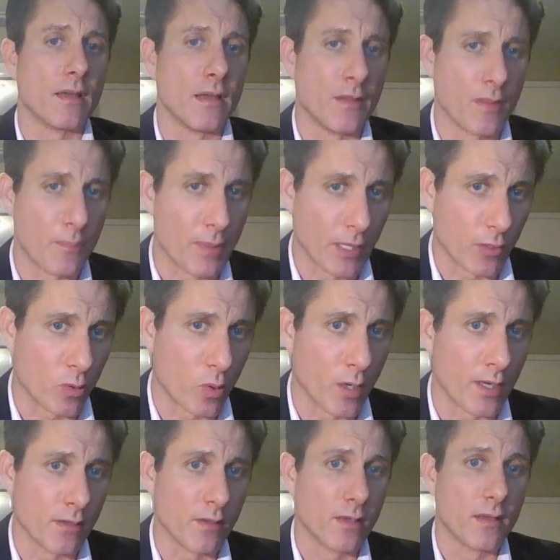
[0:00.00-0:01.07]
and the
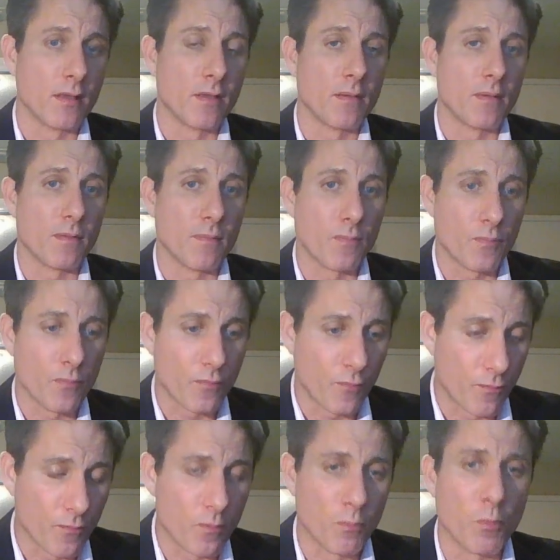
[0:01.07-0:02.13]
Bitcoin
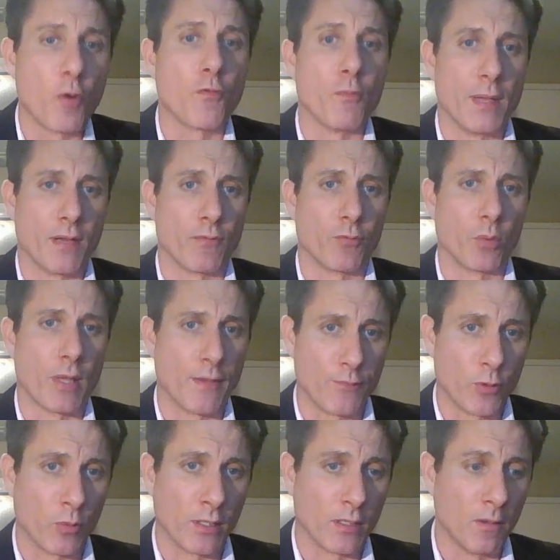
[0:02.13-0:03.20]
movement, if
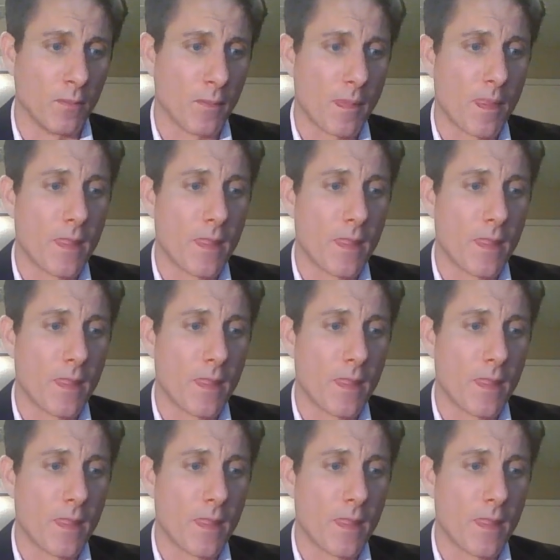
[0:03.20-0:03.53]
you will.